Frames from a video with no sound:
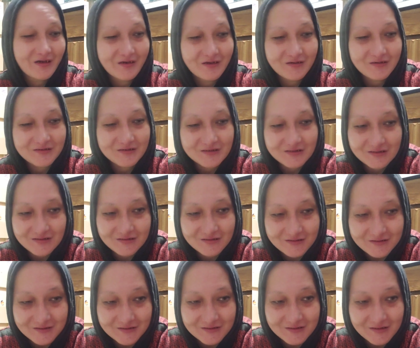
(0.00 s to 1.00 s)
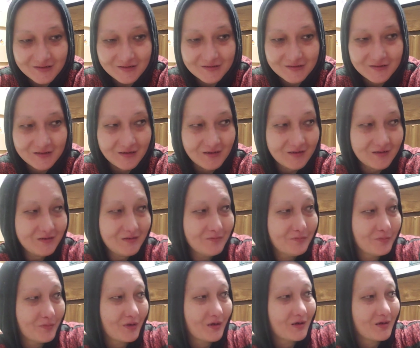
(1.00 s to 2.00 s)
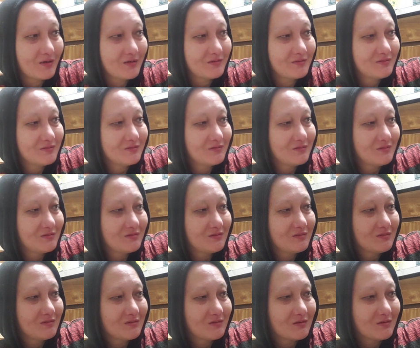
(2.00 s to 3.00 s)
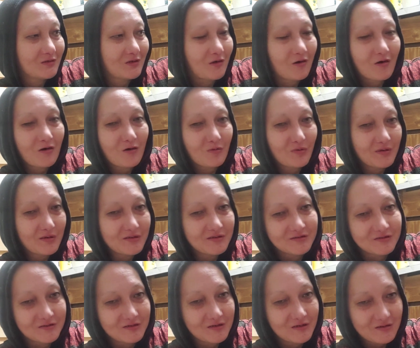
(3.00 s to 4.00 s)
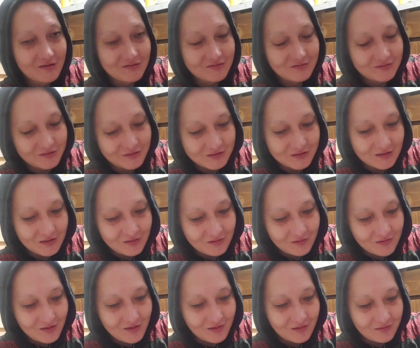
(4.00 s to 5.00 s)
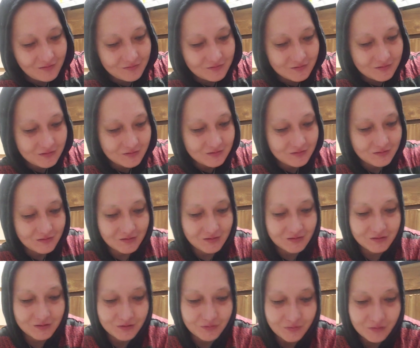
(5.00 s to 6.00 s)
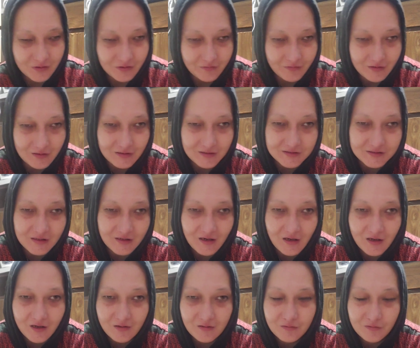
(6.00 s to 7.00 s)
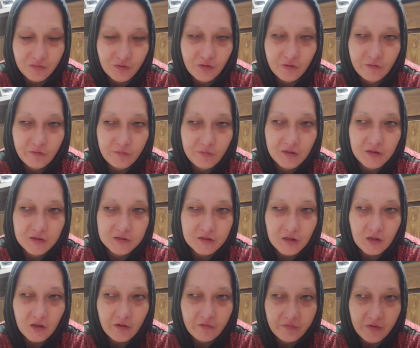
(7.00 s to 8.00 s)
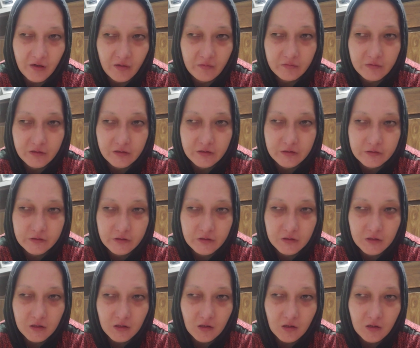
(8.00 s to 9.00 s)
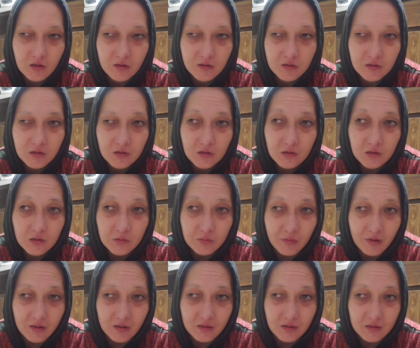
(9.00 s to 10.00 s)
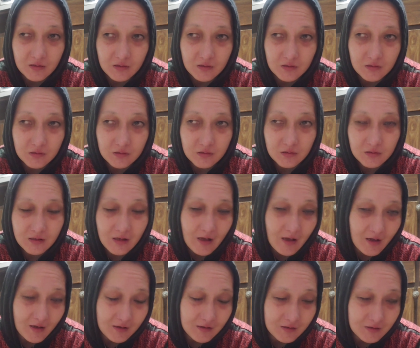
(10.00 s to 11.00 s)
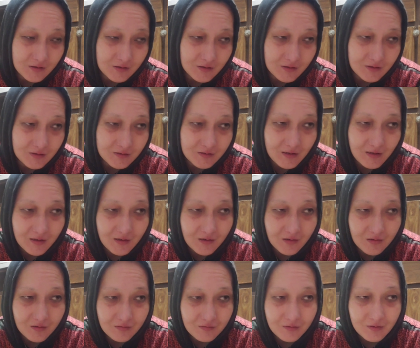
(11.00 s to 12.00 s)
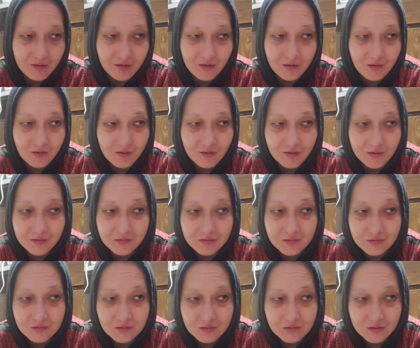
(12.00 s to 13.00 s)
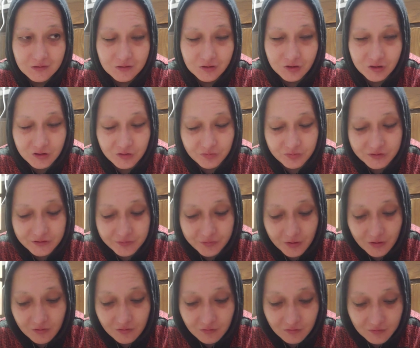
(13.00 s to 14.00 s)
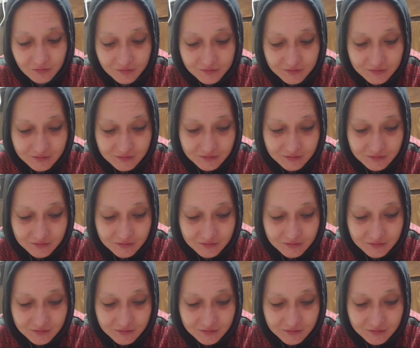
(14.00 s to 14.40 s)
I know it's easier said than done, but there are ways to get to get around and to move. Like I said, I don't move because I got family here and I got my cat here now and I got cheap smokes.